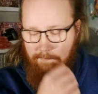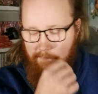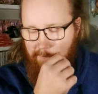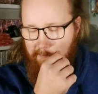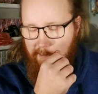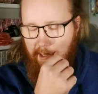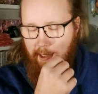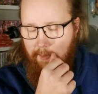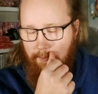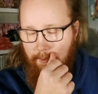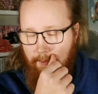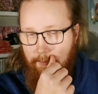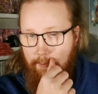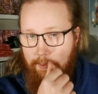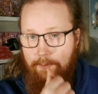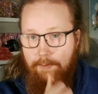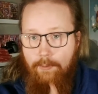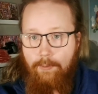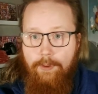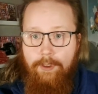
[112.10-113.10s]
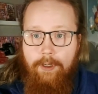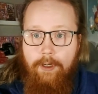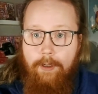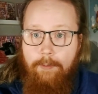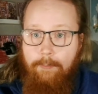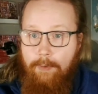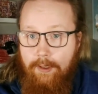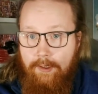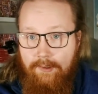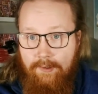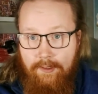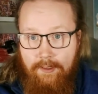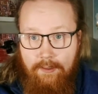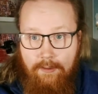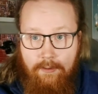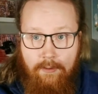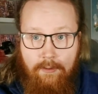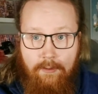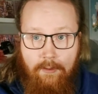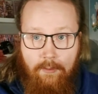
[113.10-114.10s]
I'm gonna be doing the unboxing
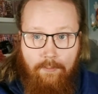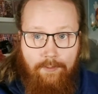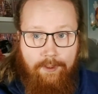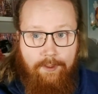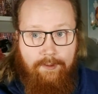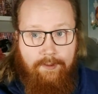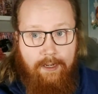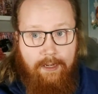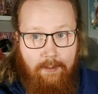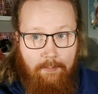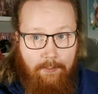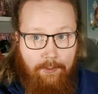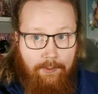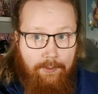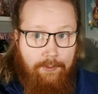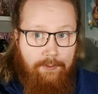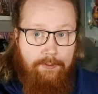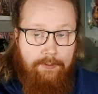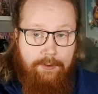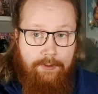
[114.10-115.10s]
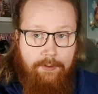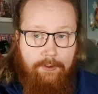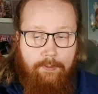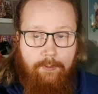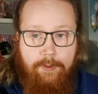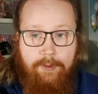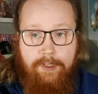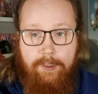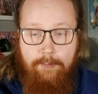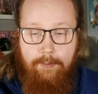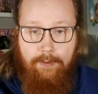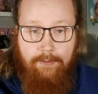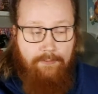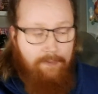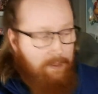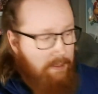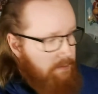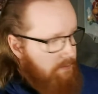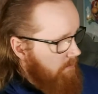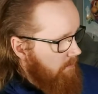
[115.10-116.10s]
over the table, so you won't see my
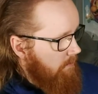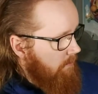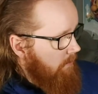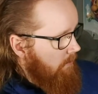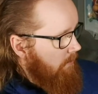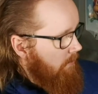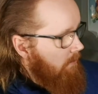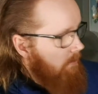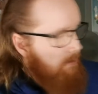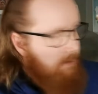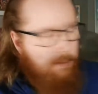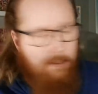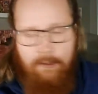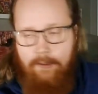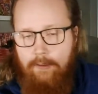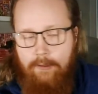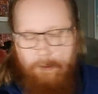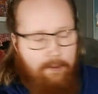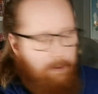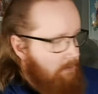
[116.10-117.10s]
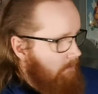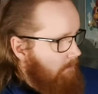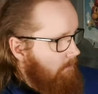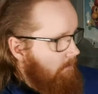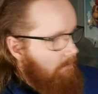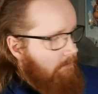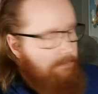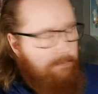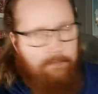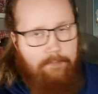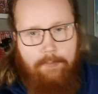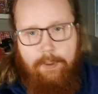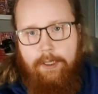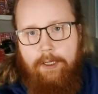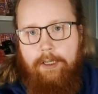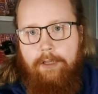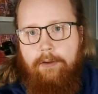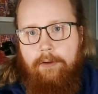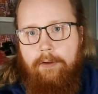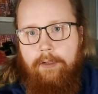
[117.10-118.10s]
face. Uh, but I
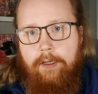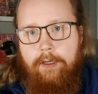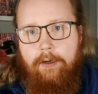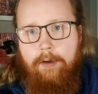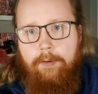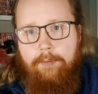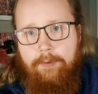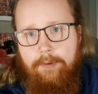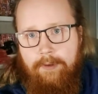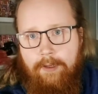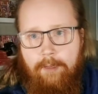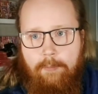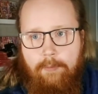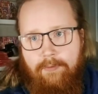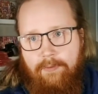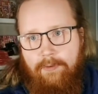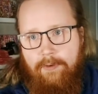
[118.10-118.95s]
need to clear out the table first,